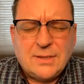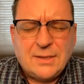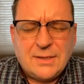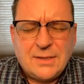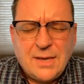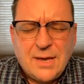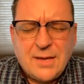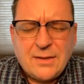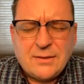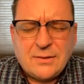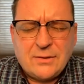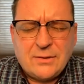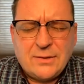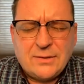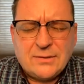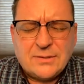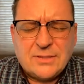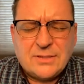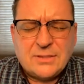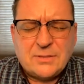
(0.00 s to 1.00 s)
together
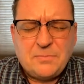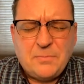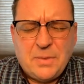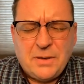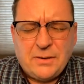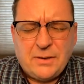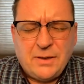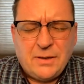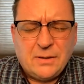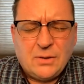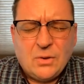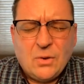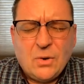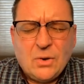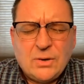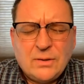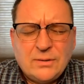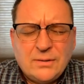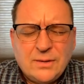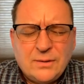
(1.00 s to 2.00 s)
in spirit,
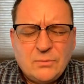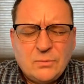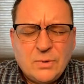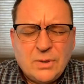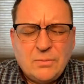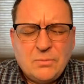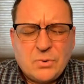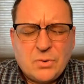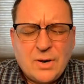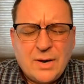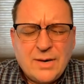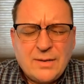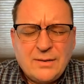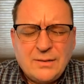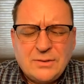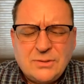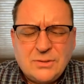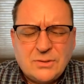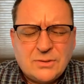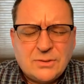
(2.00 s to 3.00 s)
Lord, and we pray
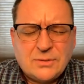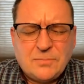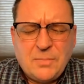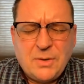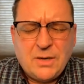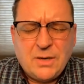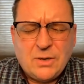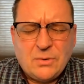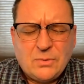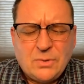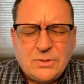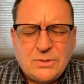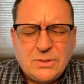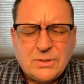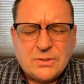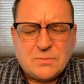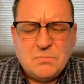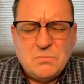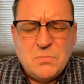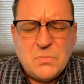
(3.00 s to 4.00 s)
that your spirit would
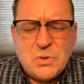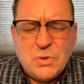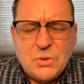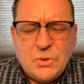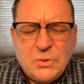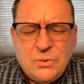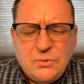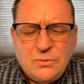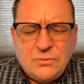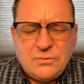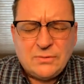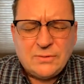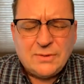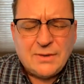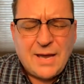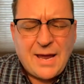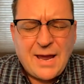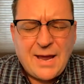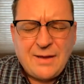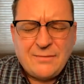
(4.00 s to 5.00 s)
just move
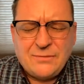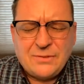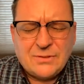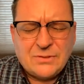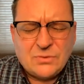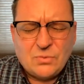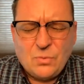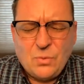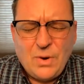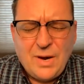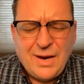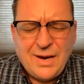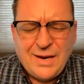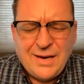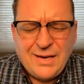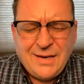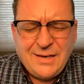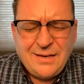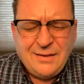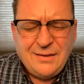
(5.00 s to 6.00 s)
and have its
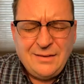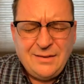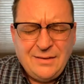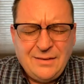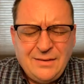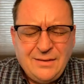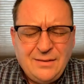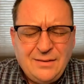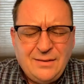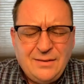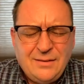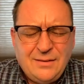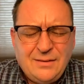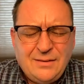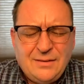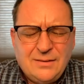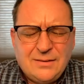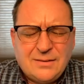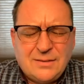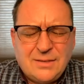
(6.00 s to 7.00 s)
way,
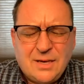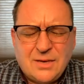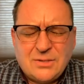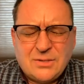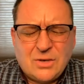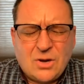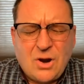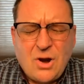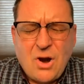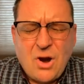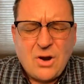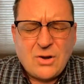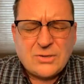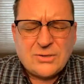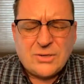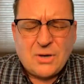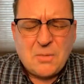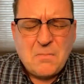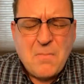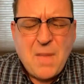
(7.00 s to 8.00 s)
touch our
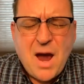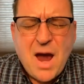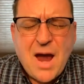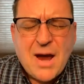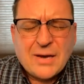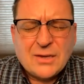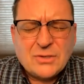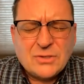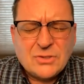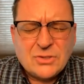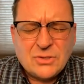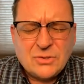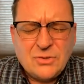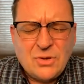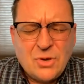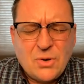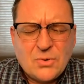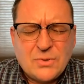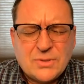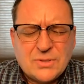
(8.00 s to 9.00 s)
hearts, our minds. You
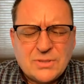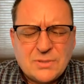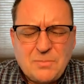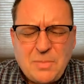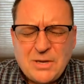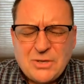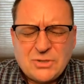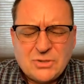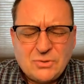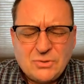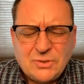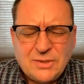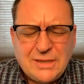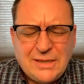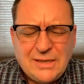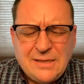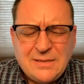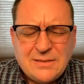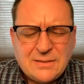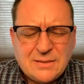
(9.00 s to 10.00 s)
know the special
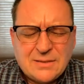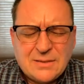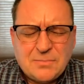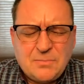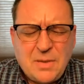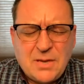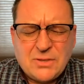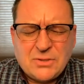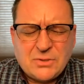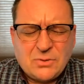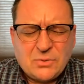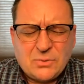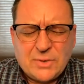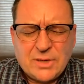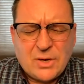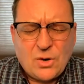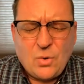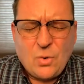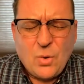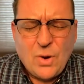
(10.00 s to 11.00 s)
needs, the special
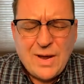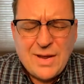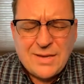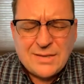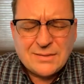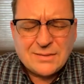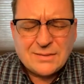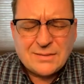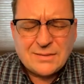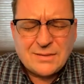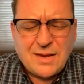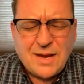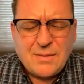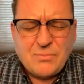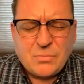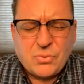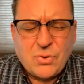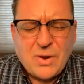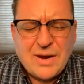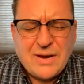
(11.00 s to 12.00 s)
request. I
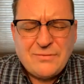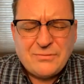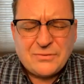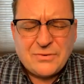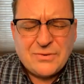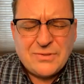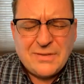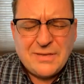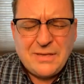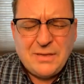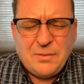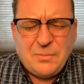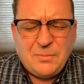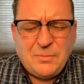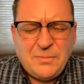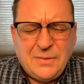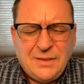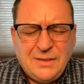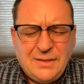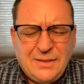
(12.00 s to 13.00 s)
pray for them,